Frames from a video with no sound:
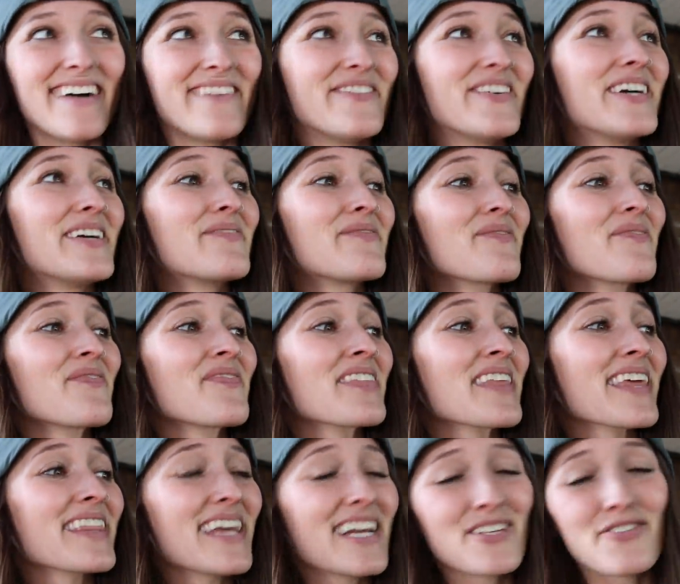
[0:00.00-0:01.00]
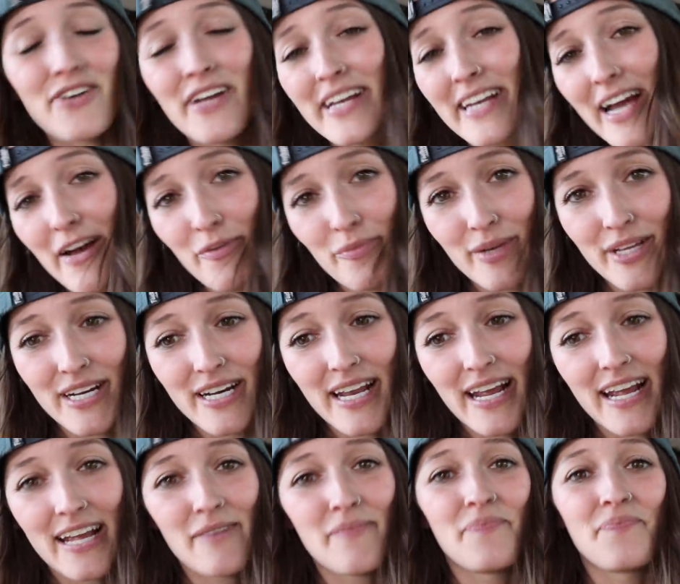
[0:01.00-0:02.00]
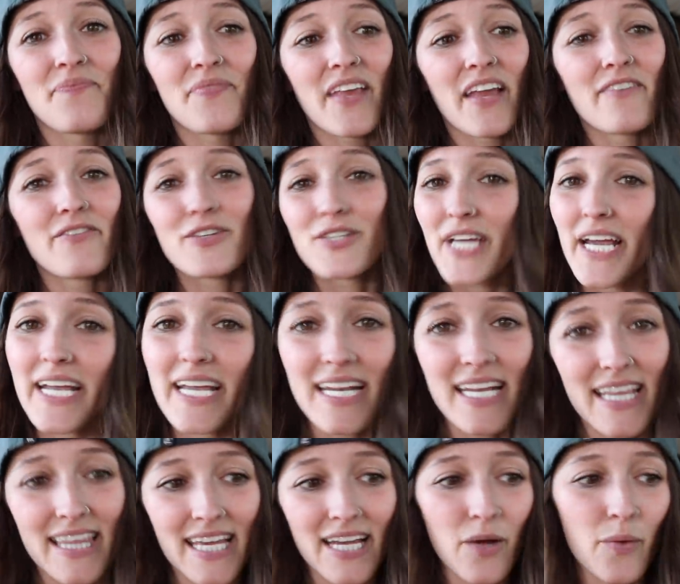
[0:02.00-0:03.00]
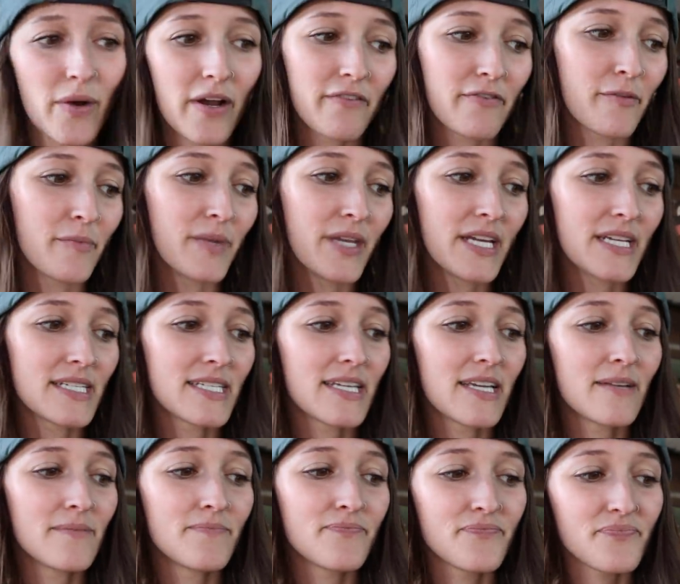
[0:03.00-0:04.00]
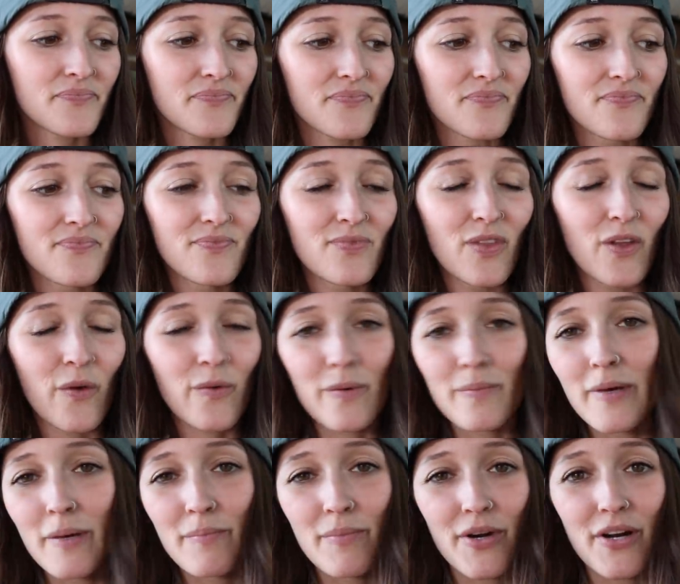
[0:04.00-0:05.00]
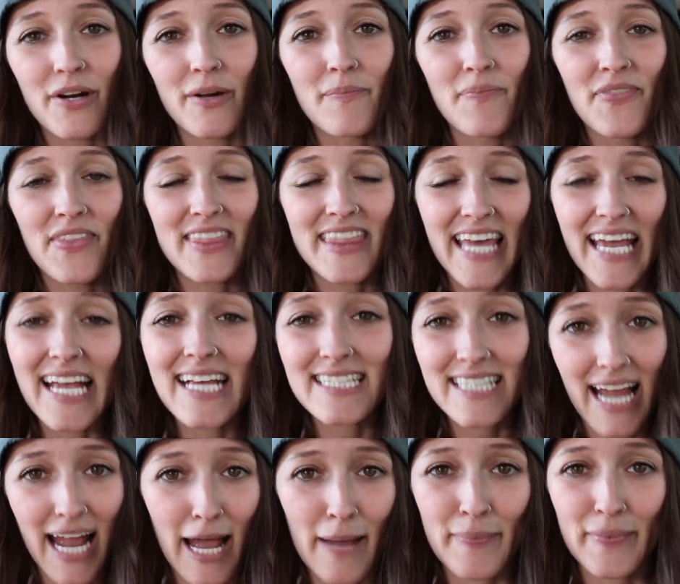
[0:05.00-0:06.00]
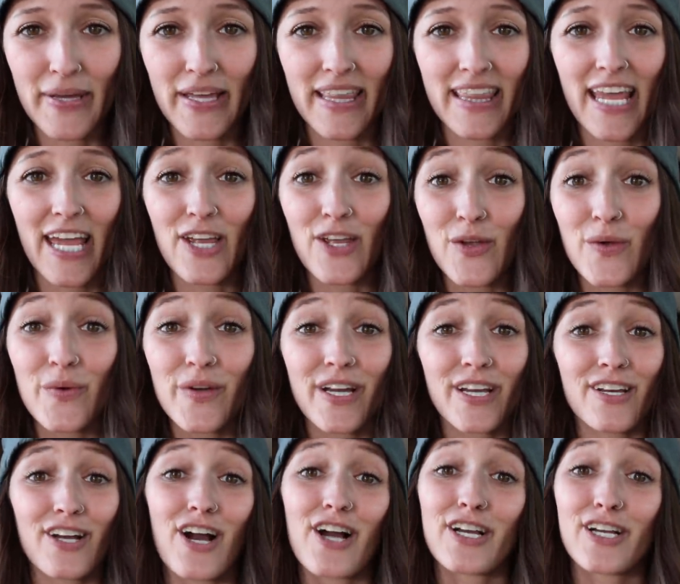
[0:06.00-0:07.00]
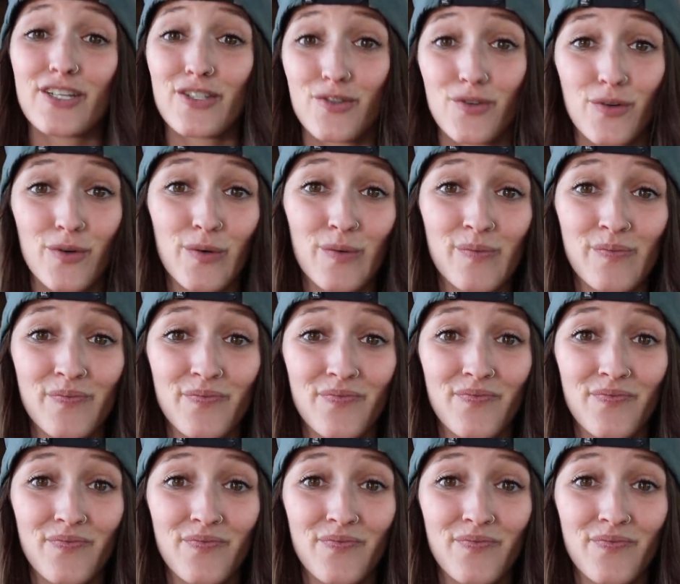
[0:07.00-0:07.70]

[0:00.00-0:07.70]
but thanks for hanging out with me today. If you take anything away from this, Remember, things happen that you cannot control.